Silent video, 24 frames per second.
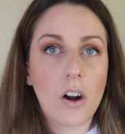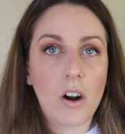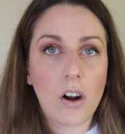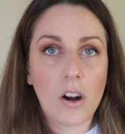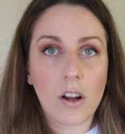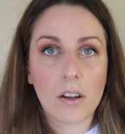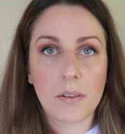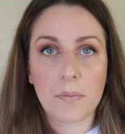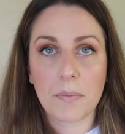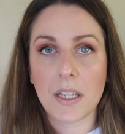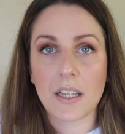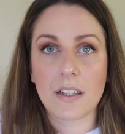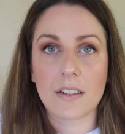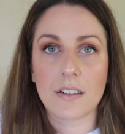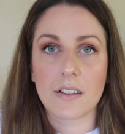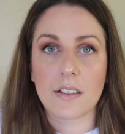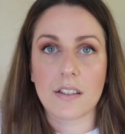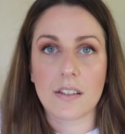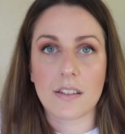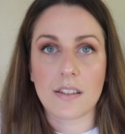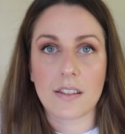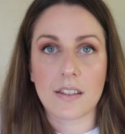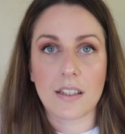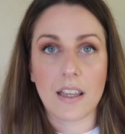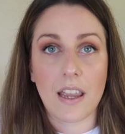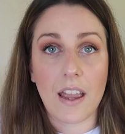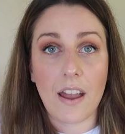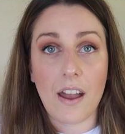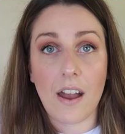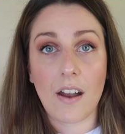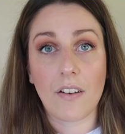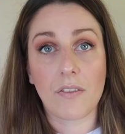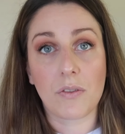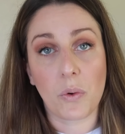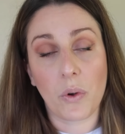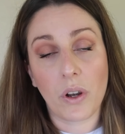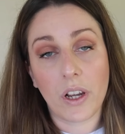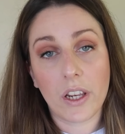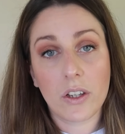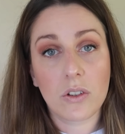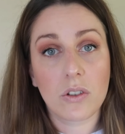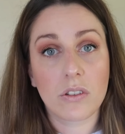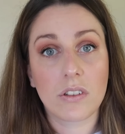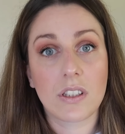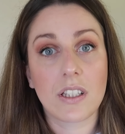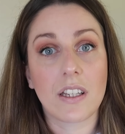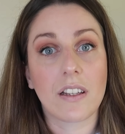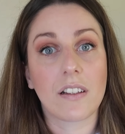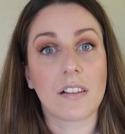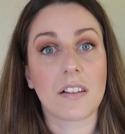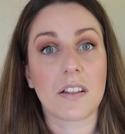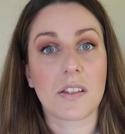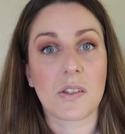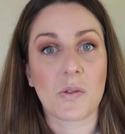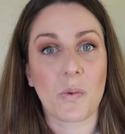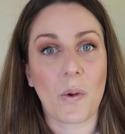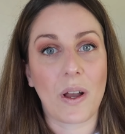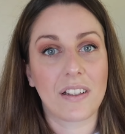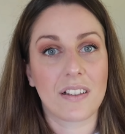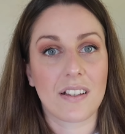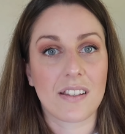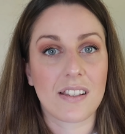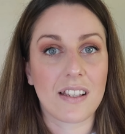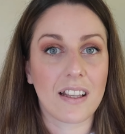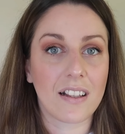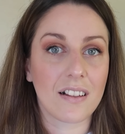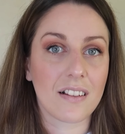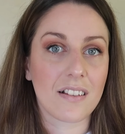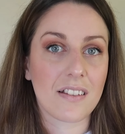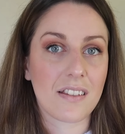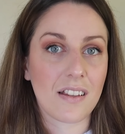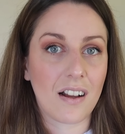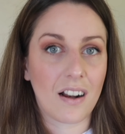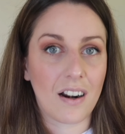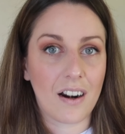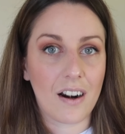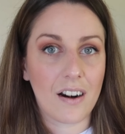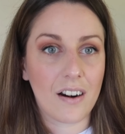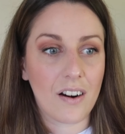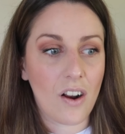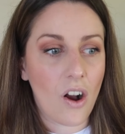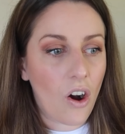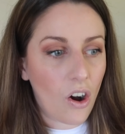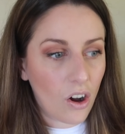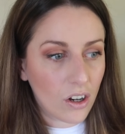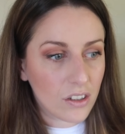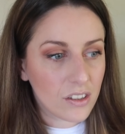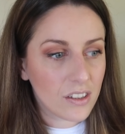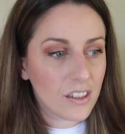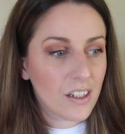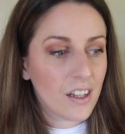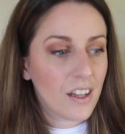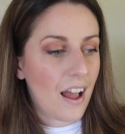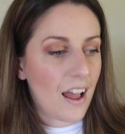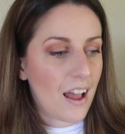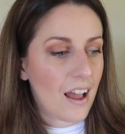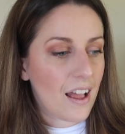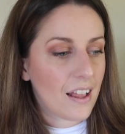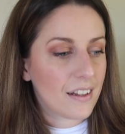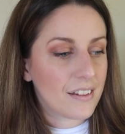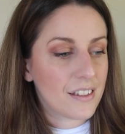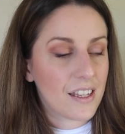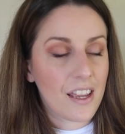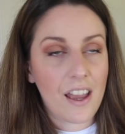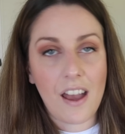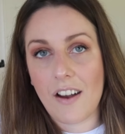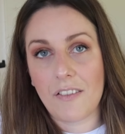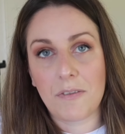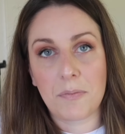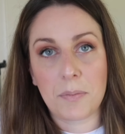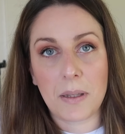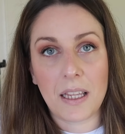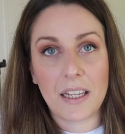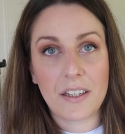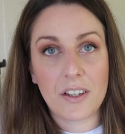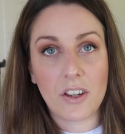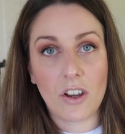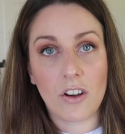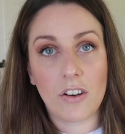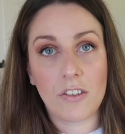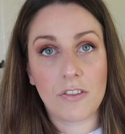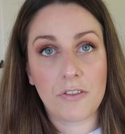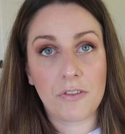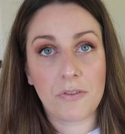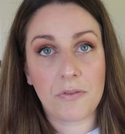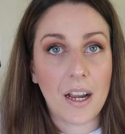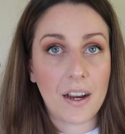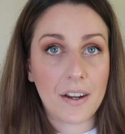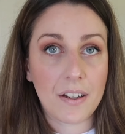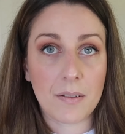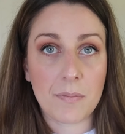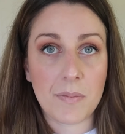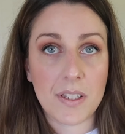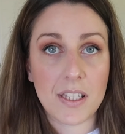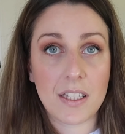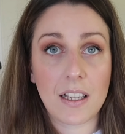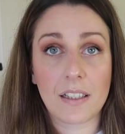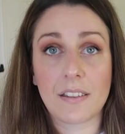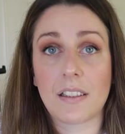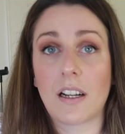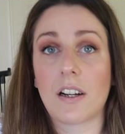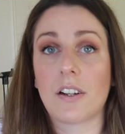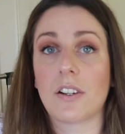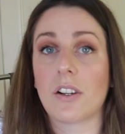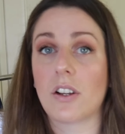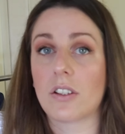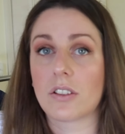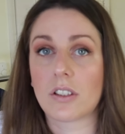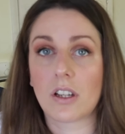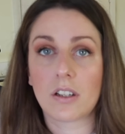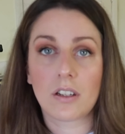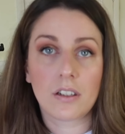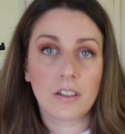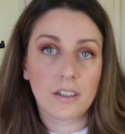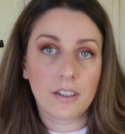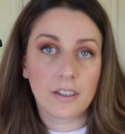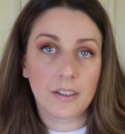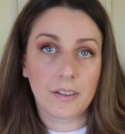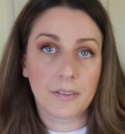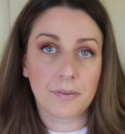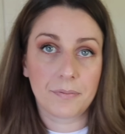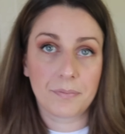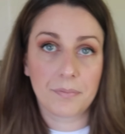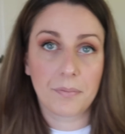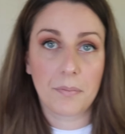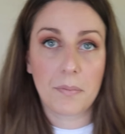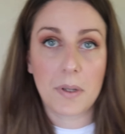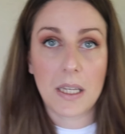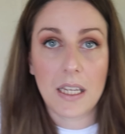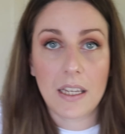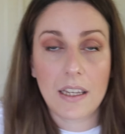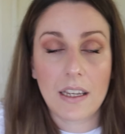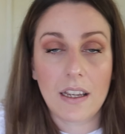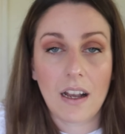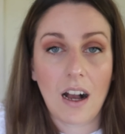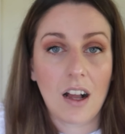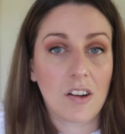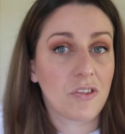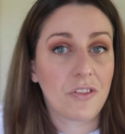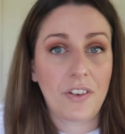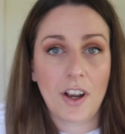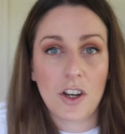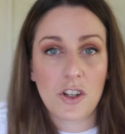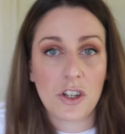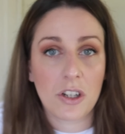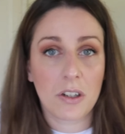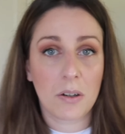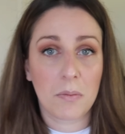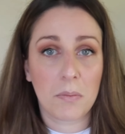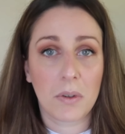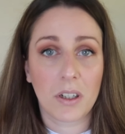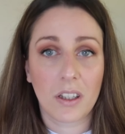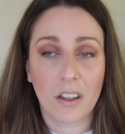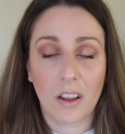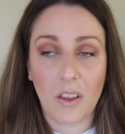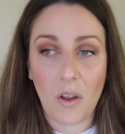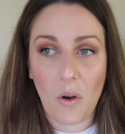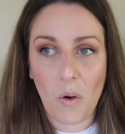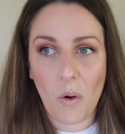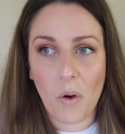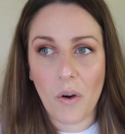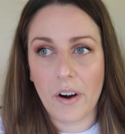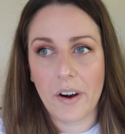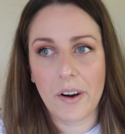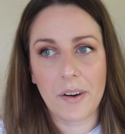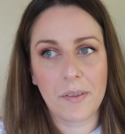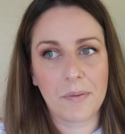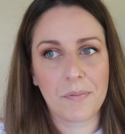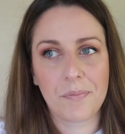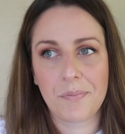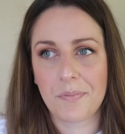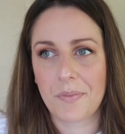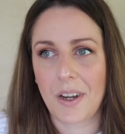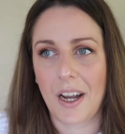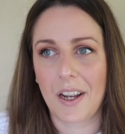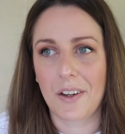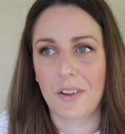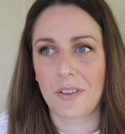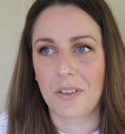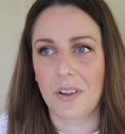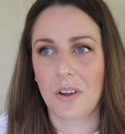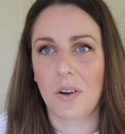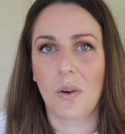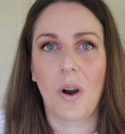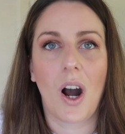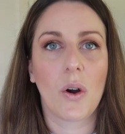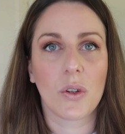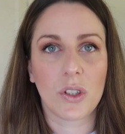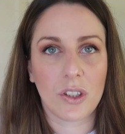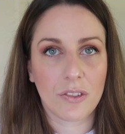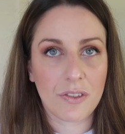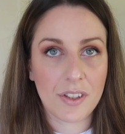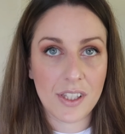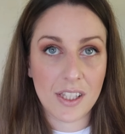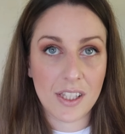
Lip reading: on, because they have really good deals when the sales are on, and they have plenty of items that are not gonna be unfashionable or, I don't know, out of